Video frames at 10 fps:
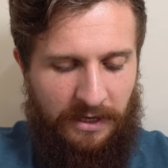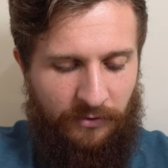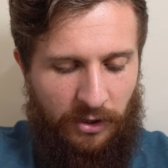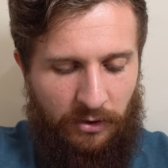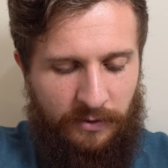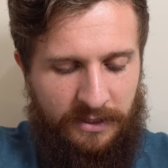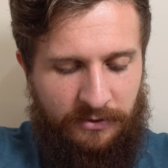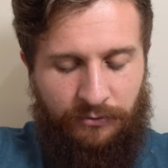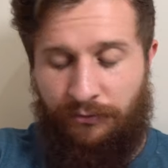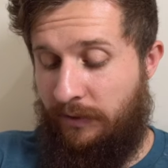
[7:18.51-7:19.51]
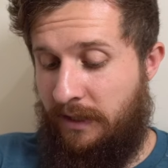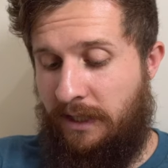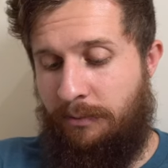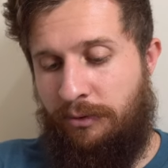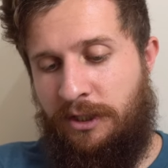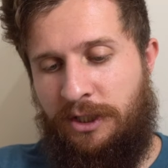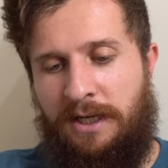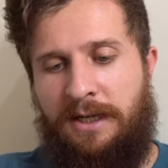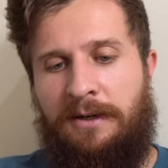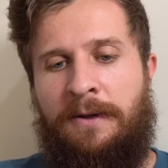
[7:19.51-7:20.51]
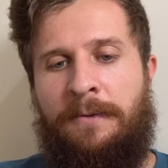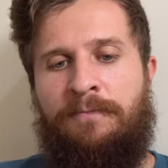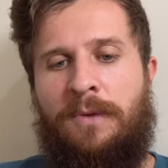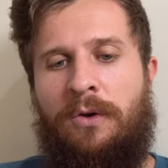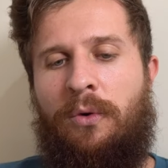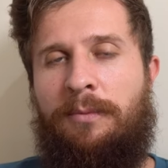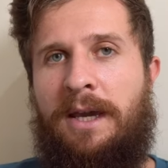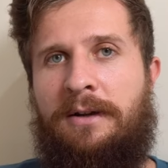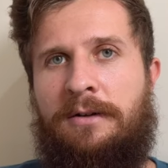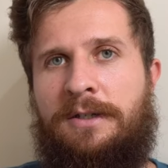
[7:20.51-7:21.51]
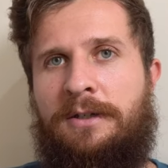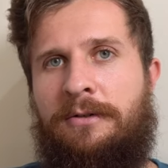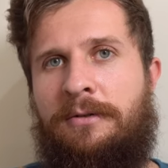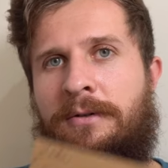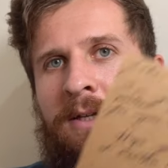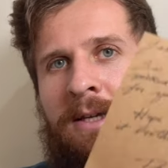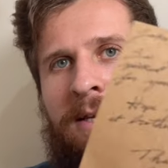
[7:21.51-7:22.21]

I've always really appreciated when makers do